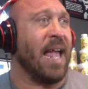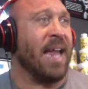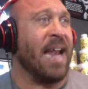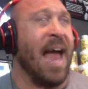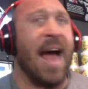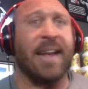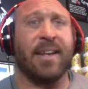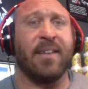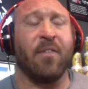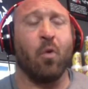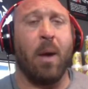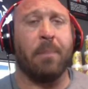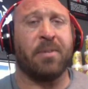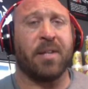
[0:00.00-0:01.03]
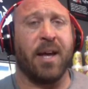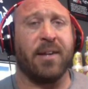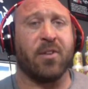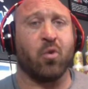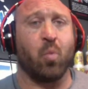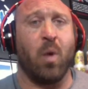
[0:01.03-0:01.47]
and added to the website
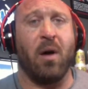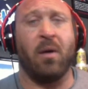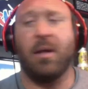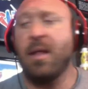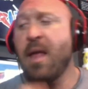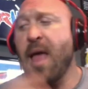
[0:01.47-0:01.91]
as well.